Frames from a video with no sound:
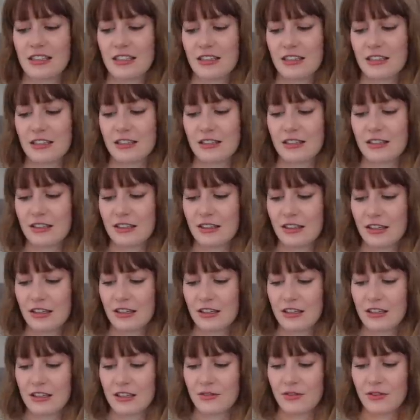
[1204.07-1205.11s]
and
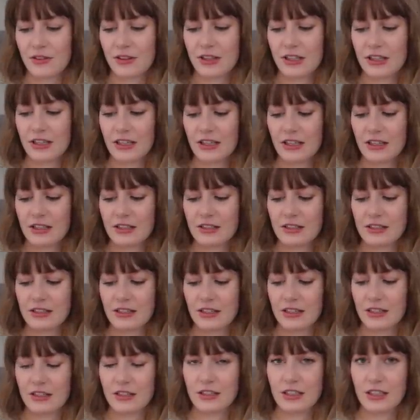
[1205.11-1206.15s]
different things.
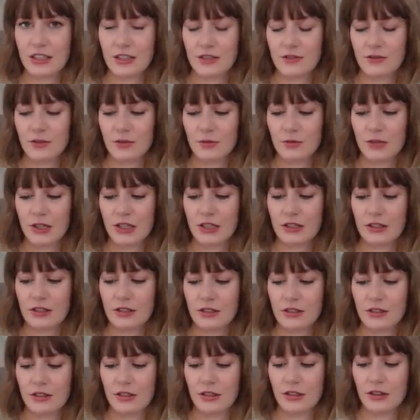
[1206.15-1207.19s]
It can change from like
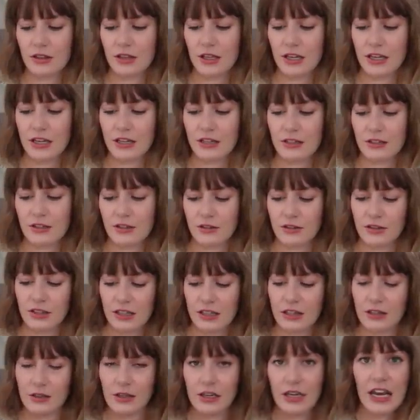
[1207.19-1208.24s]
a light or
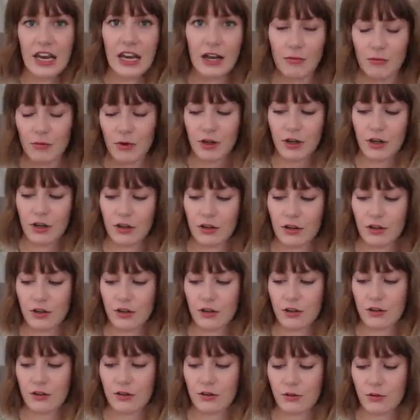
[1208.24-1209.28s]
like the amber
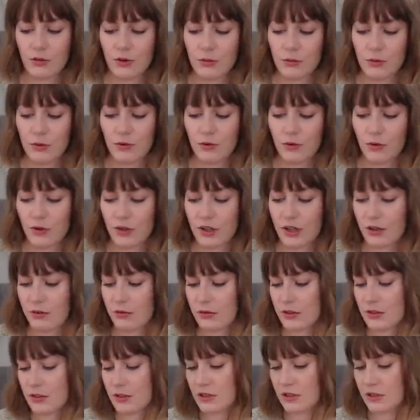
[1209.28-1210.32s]
color or the one before that
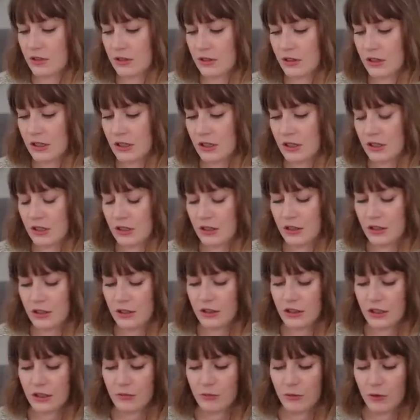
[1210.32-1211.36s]
was
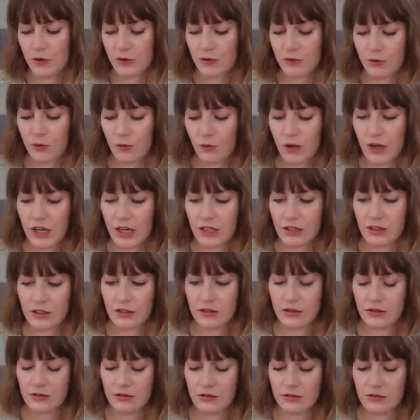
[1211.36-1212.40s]
like more of a white.
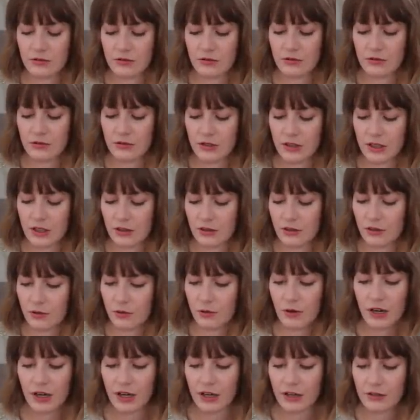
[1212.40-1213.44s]
I don't know
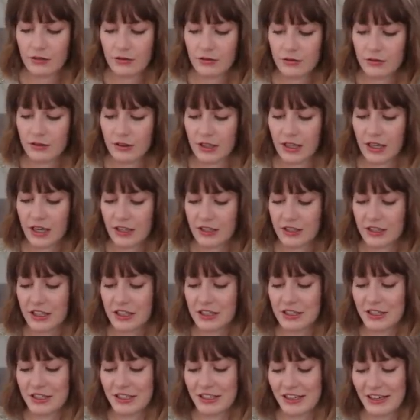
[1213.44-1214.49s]
why. I can't
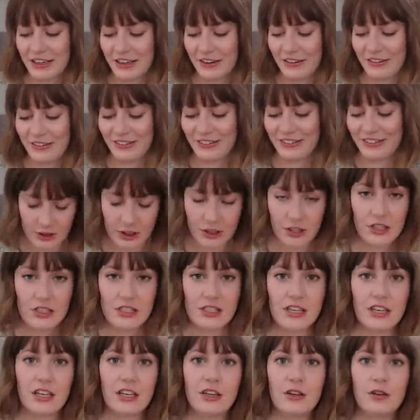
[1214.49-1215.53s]
change it now. So this
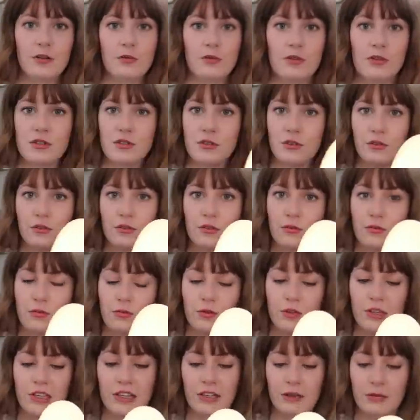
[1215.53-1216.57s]
thing was
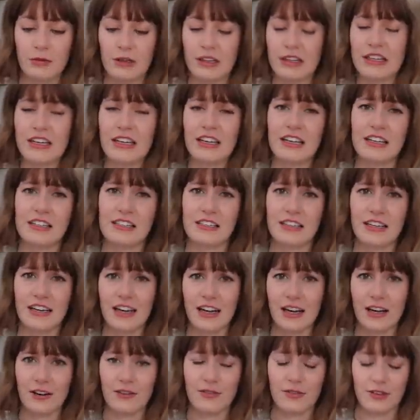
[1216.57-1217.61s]
really, really nice to
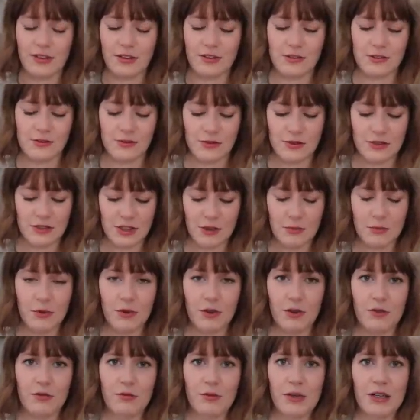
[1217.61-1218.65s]
have in those first
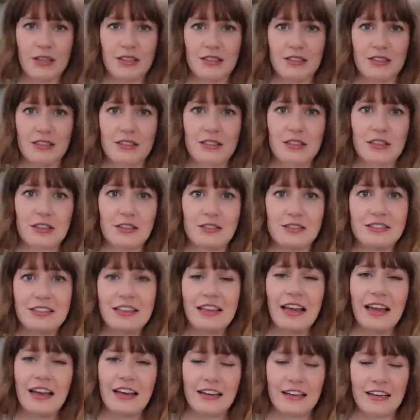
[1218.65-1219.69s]
couple of months and those
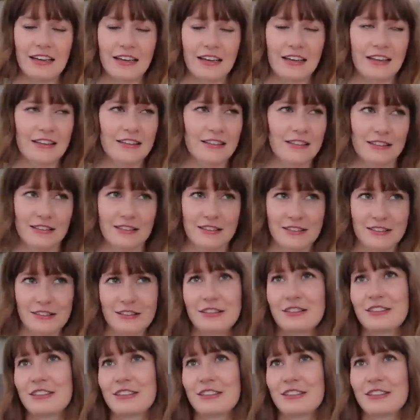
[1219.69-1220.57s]
late nights and